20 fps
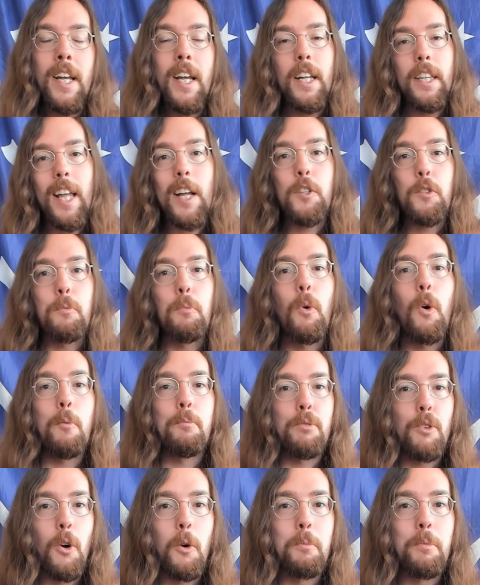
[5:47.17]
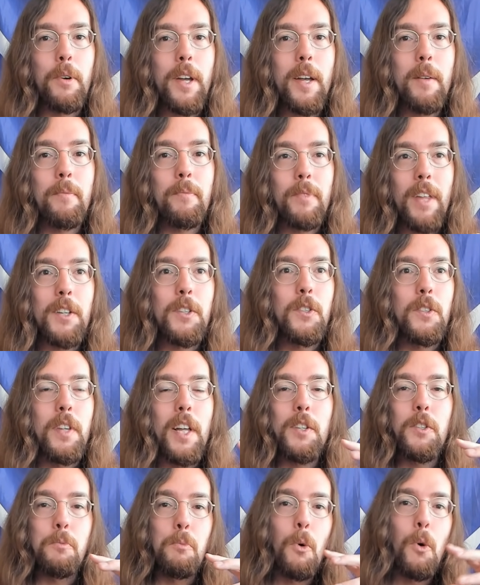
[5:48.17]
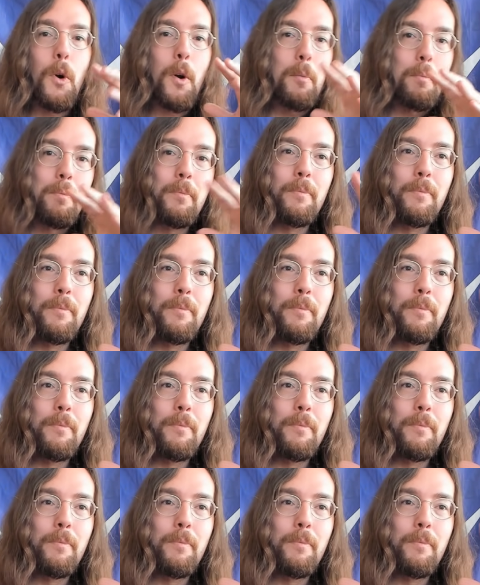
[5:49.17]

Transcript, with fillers: That's more appropriate. That's, that's more